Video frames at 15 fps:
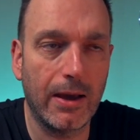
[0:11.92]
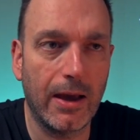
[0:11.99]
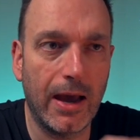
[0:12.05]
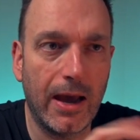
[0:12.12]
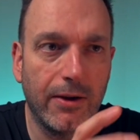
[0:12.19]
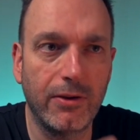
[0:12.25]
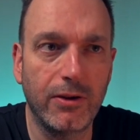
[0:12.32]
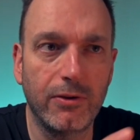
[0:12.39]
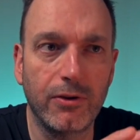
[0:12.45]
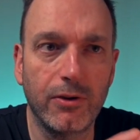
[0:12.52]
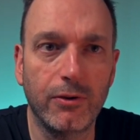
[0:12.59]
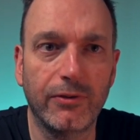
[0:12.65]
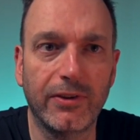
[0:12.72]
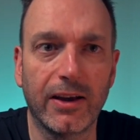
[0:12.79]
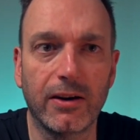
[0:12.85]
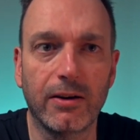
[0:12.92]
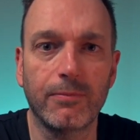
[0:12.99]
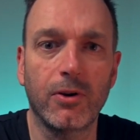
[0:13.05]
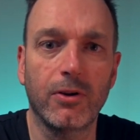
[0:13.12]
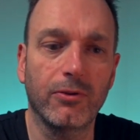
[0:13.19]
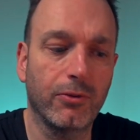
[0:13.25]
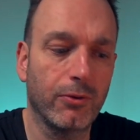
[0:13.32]
how you use it. And I'm
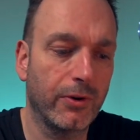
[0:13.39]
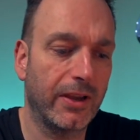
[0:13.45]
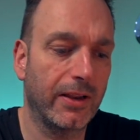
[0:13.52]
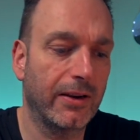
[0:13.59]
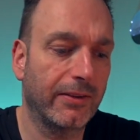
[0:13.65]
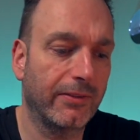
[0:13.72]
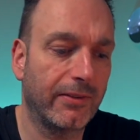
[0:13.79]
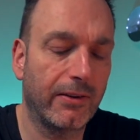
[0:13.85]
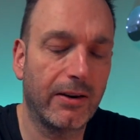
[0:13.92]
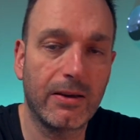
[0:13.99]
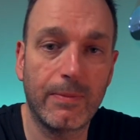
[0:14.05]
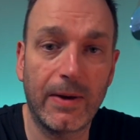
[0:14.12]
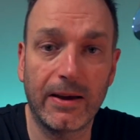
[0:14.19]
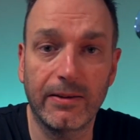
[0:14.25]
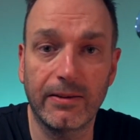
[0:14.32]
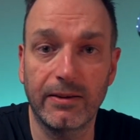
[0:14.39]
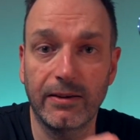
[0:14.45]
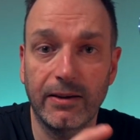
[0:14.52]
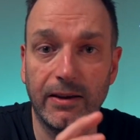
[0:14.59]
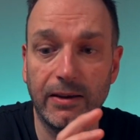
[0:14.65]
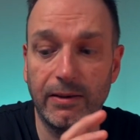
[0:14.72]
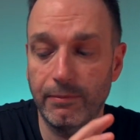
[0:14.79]
not talking necessarily about
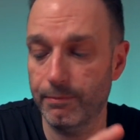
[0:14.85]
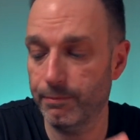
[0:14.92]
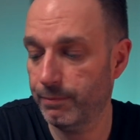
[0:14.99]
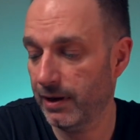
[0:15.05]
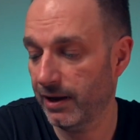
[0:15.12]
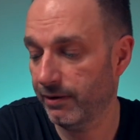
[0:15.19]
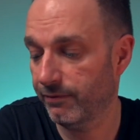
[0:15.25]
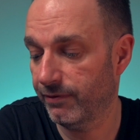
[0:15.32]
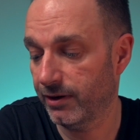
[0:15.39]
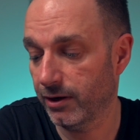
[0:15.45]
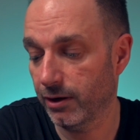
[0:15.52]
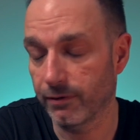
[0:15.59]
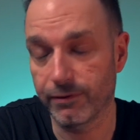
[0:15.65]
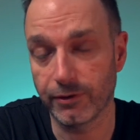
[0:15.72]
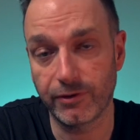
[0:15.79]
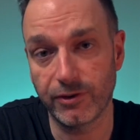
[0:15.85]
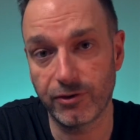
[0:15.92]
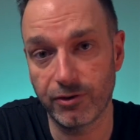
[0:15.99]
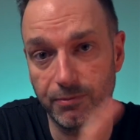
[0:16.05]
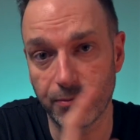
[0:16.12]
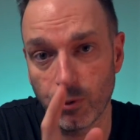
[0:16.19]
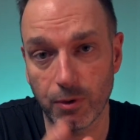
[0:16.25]
the plain video footage,
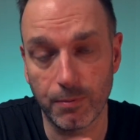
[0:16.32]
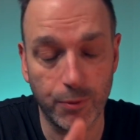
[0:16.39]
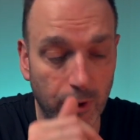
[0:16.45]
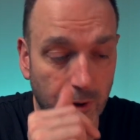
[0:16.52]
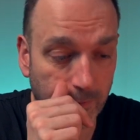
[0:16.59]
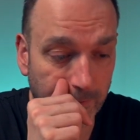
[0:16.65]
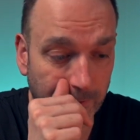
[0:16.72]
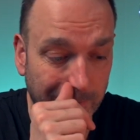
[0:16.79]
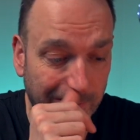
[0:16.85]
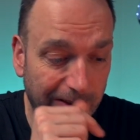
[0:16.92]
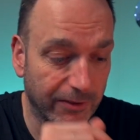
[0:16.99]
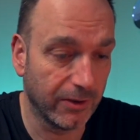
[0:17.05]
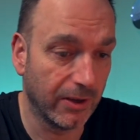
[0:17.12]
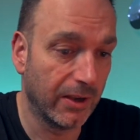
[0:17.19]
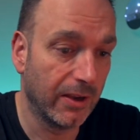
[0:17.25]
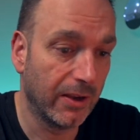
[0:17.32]
it's more the pro footage.